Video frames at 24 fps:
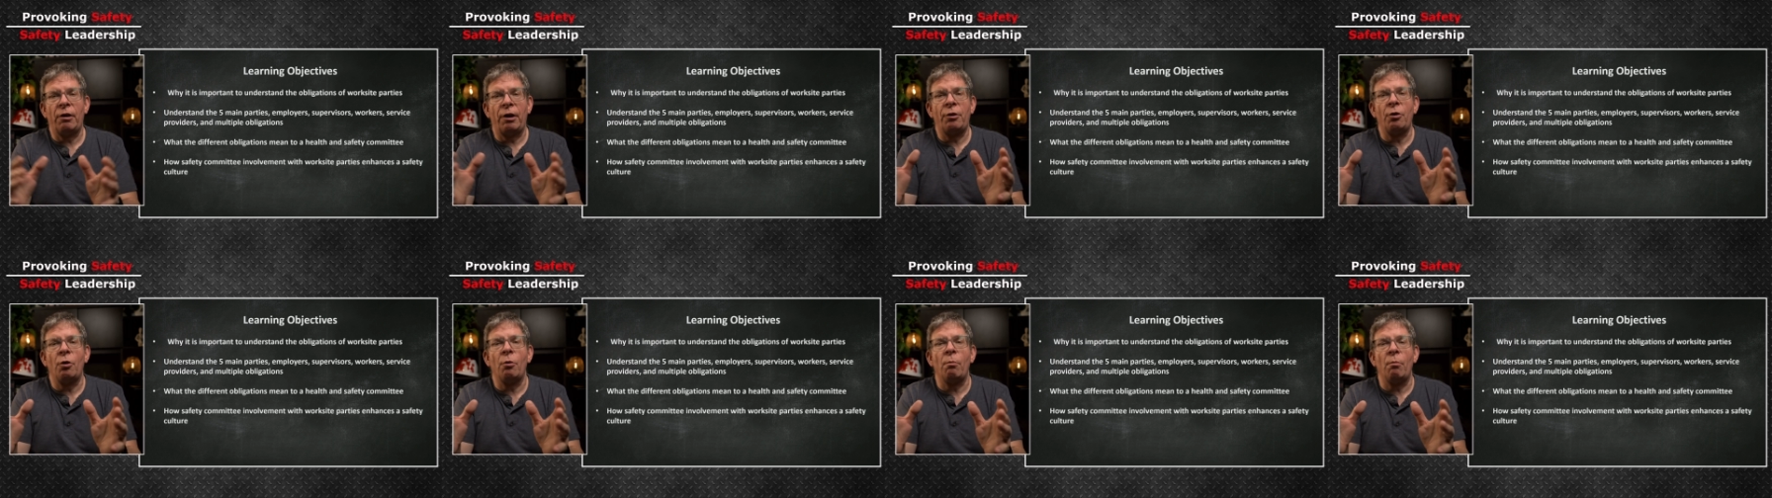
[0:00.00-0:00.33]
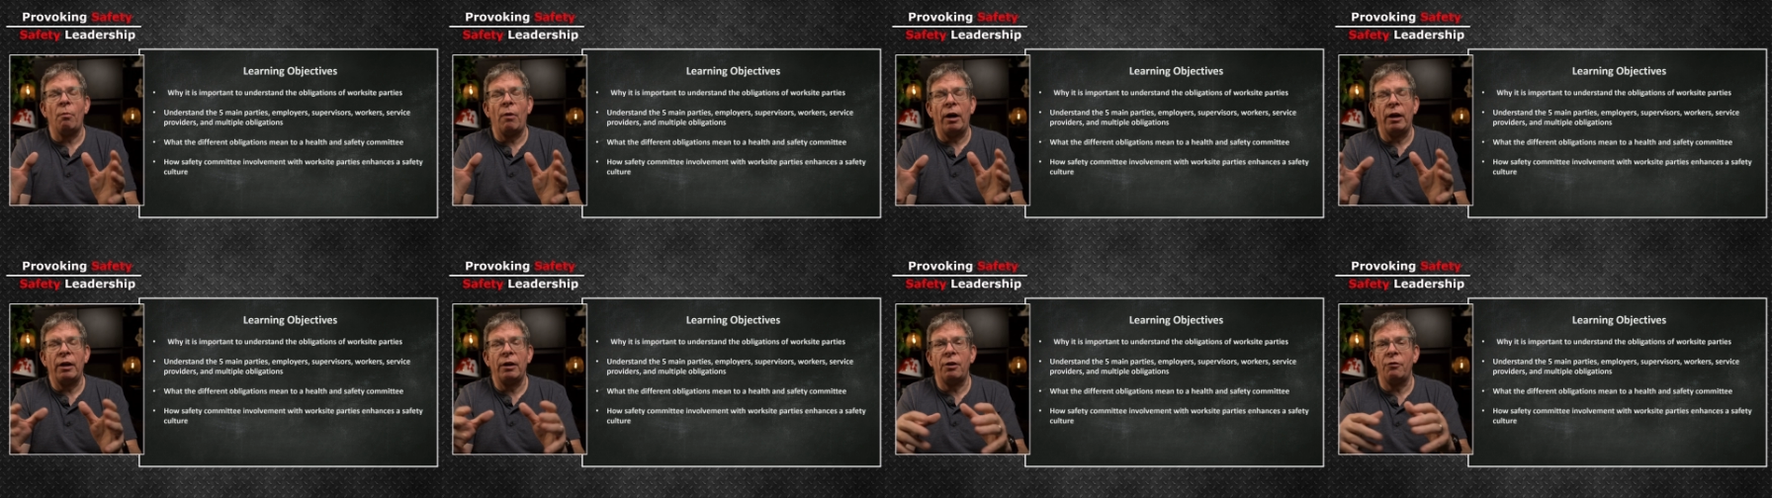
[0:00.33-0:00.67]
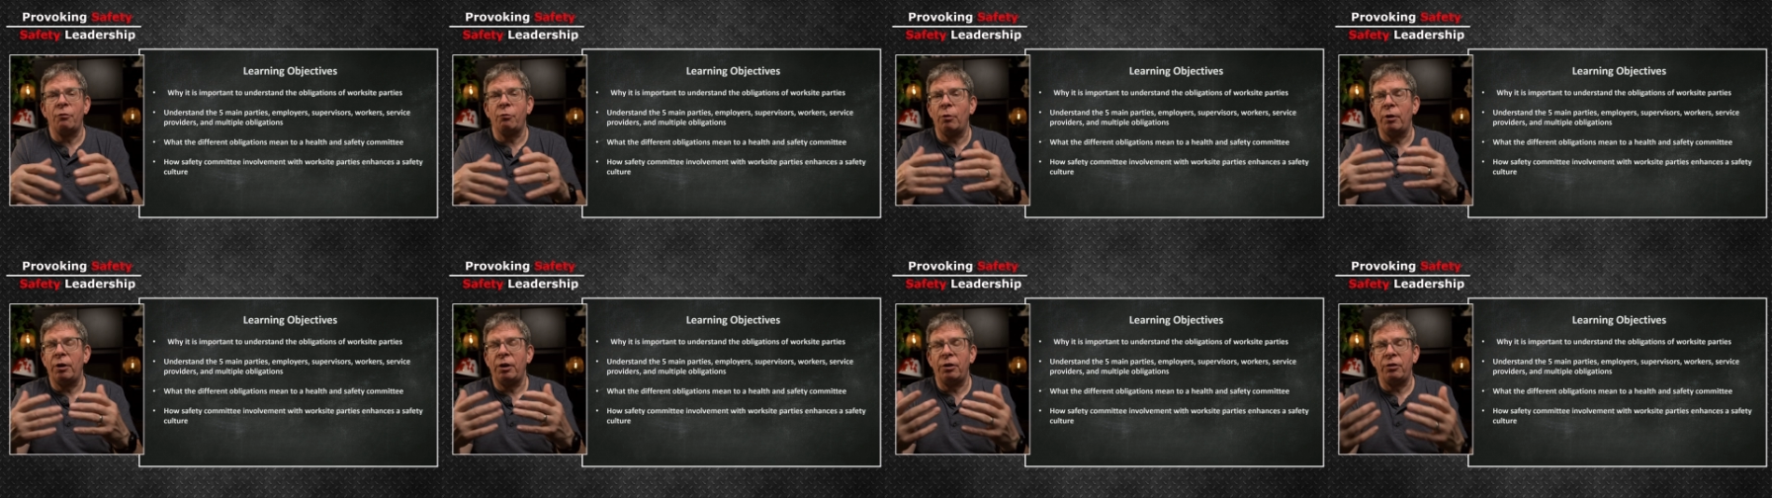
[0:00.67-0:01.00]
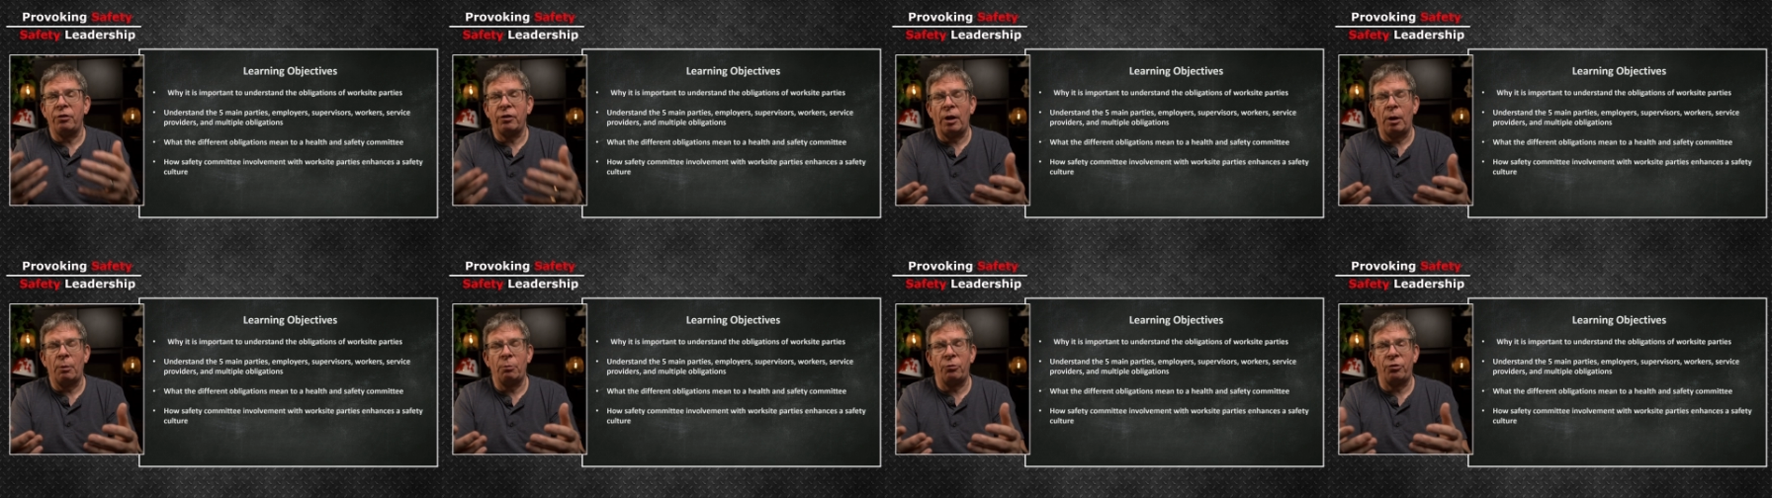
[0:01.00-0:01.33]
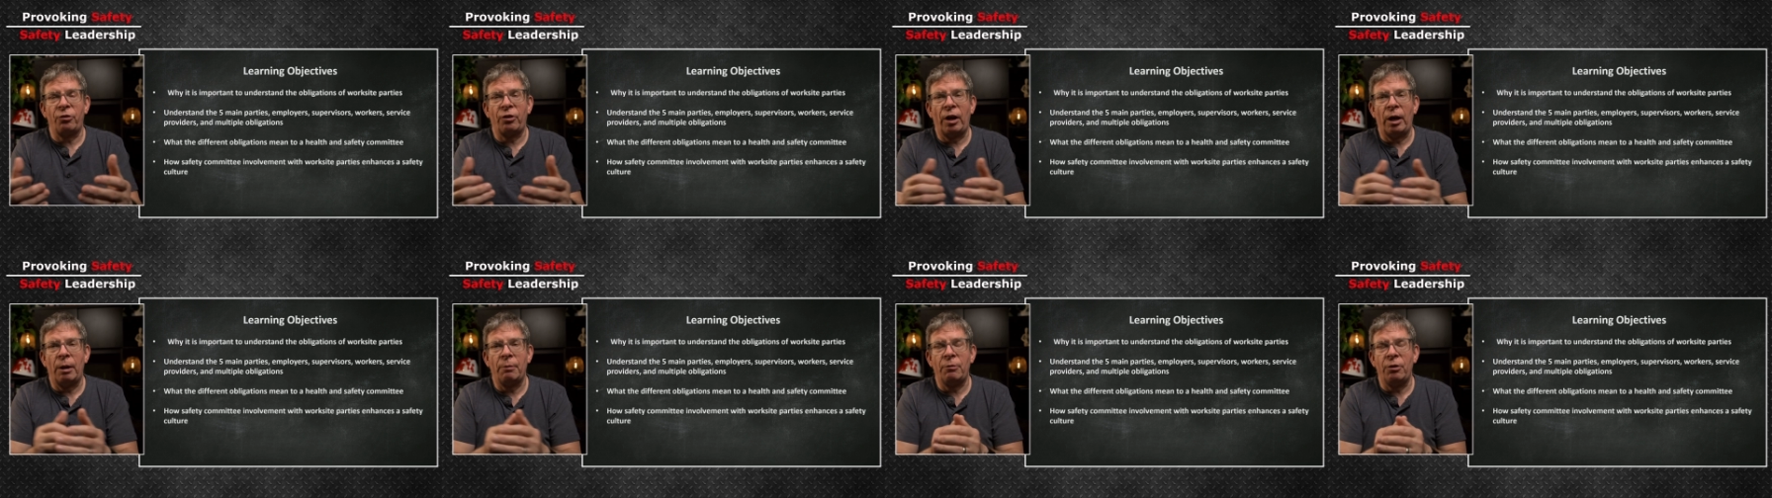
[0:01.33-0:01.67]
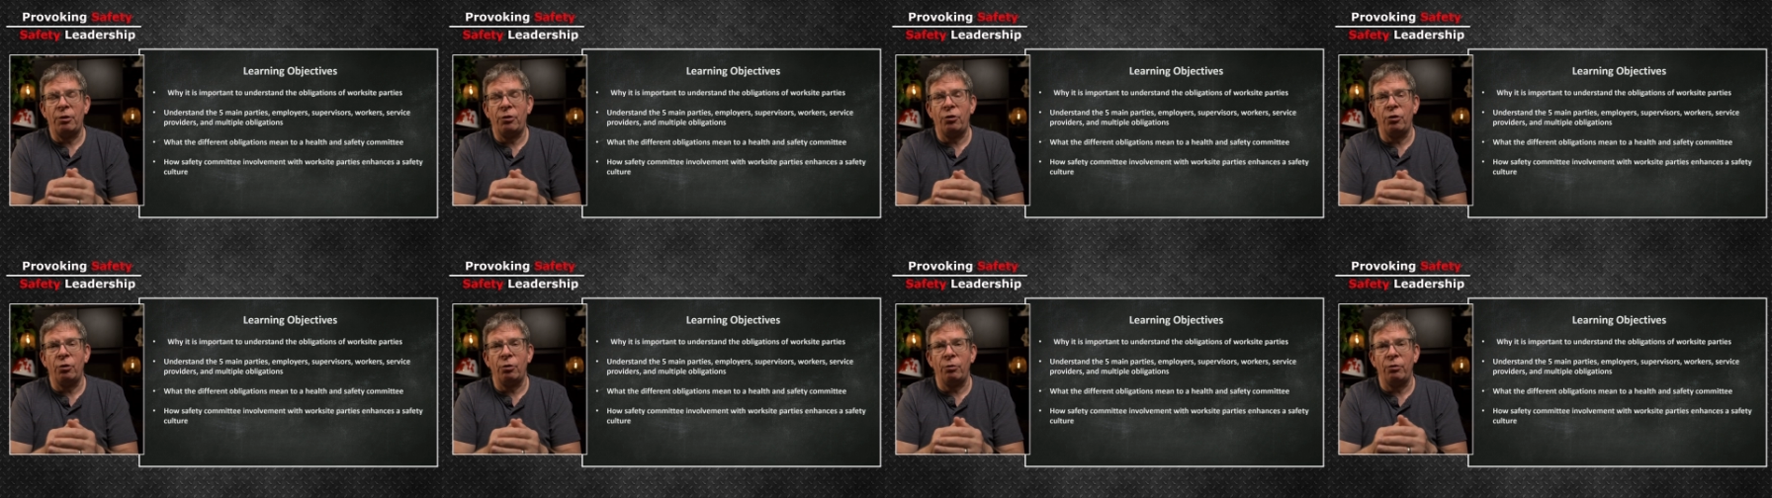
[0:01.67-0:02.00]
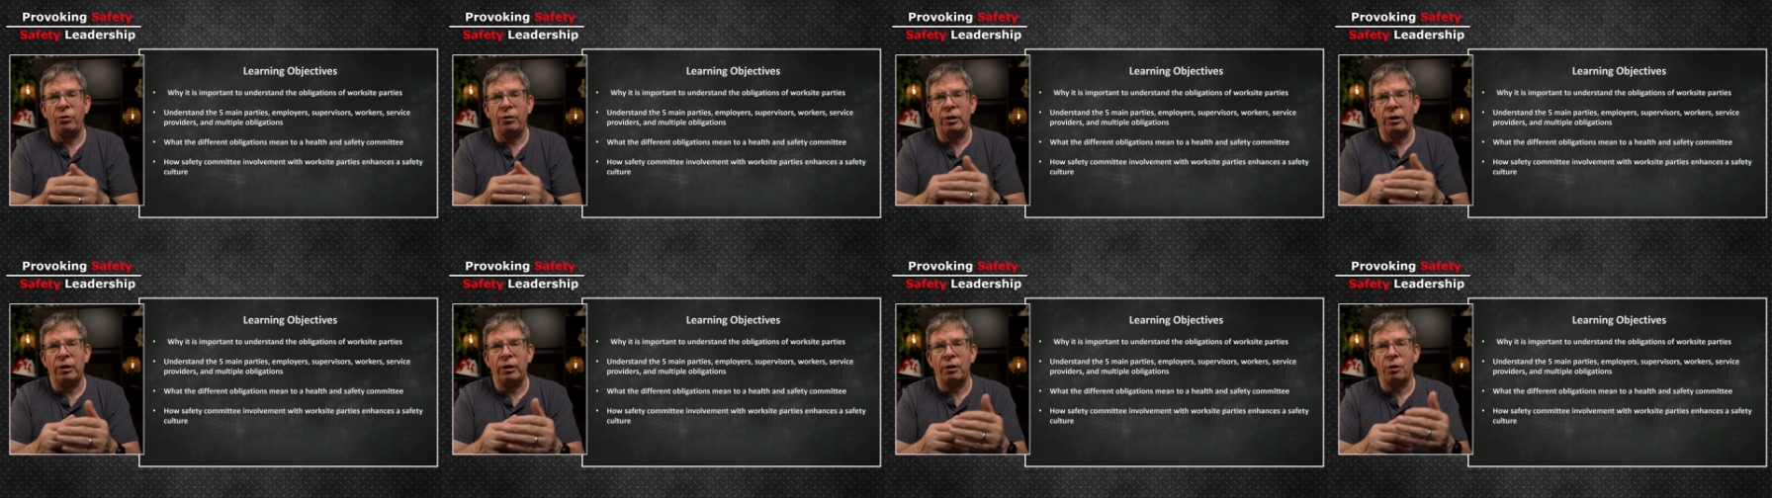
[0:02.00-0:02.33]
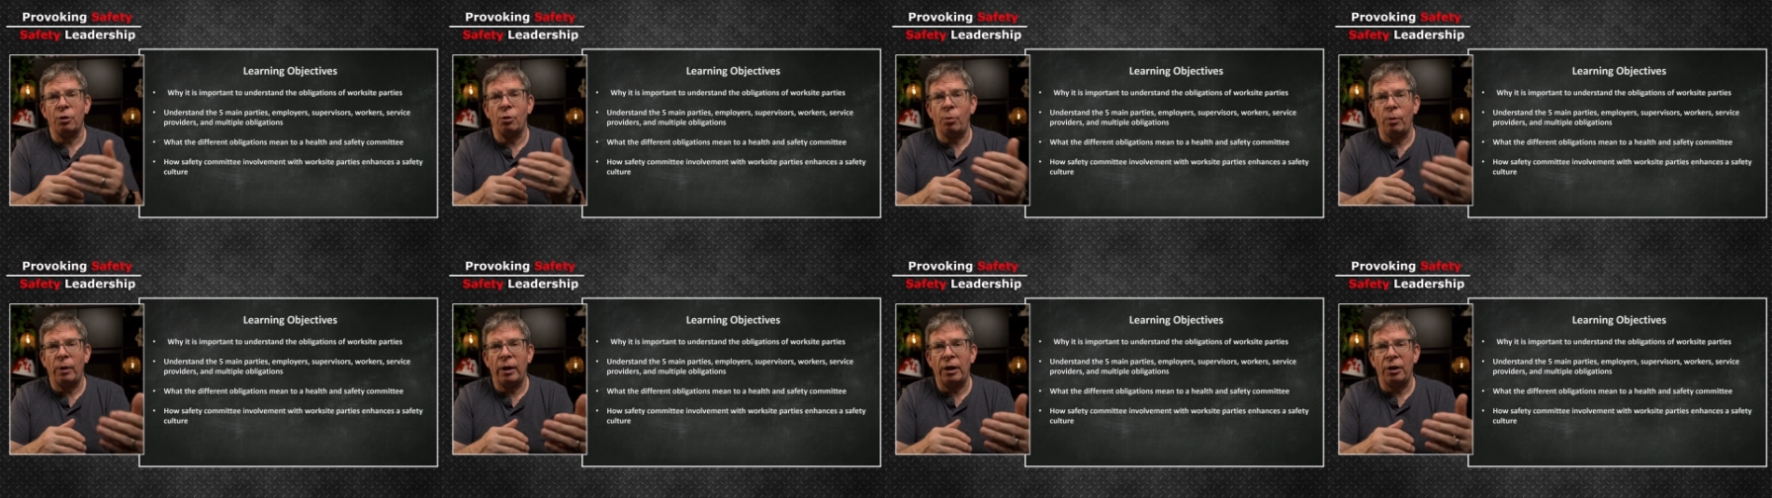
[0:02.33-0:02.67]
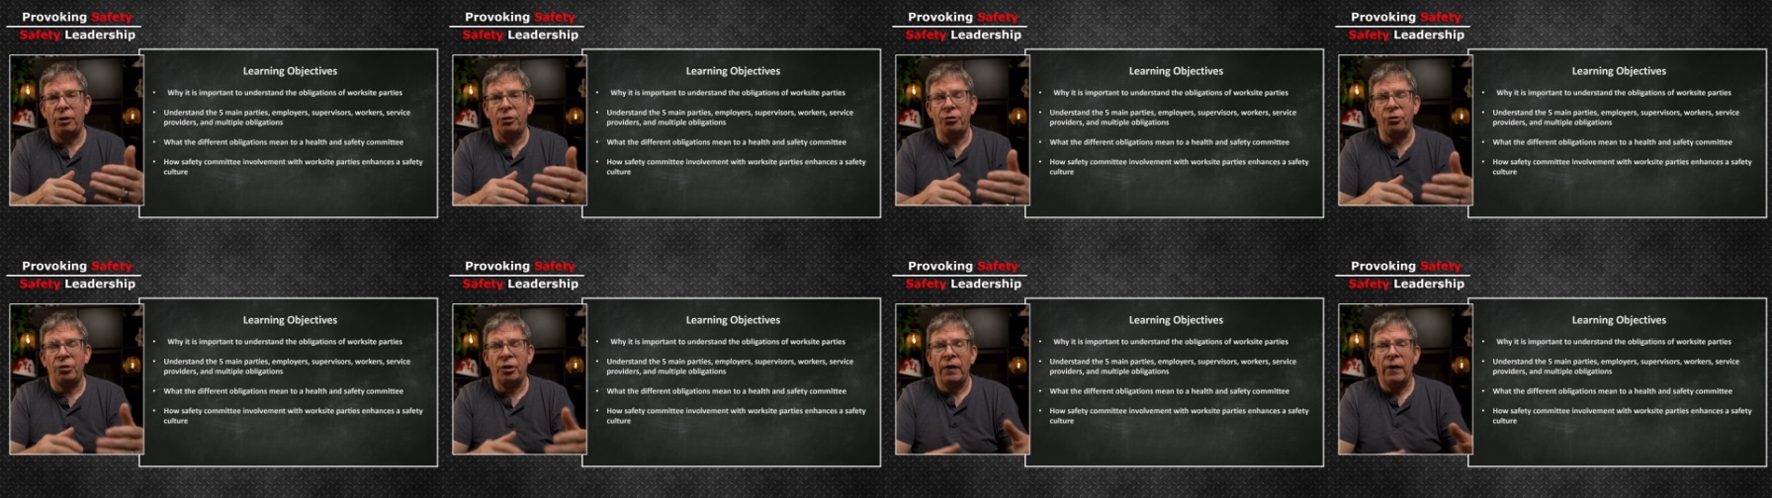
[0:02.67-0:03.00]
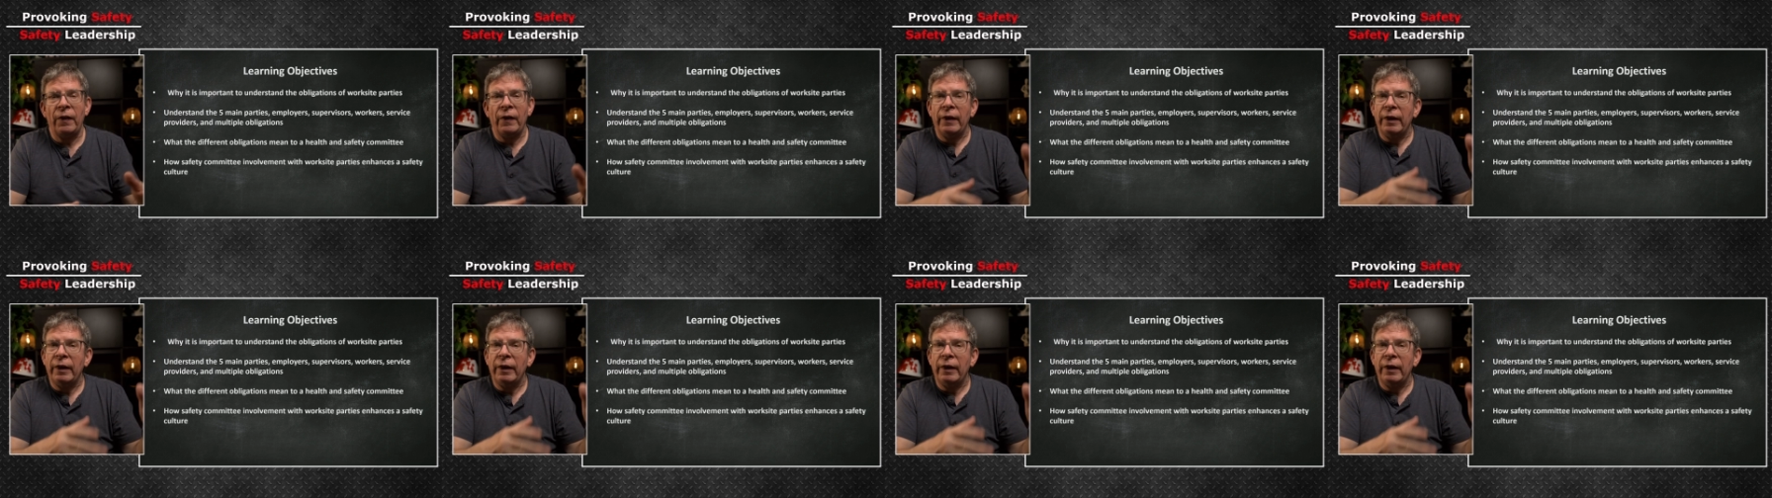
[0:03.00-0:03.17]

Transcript: I don't mind if when it comes time to do the quiz,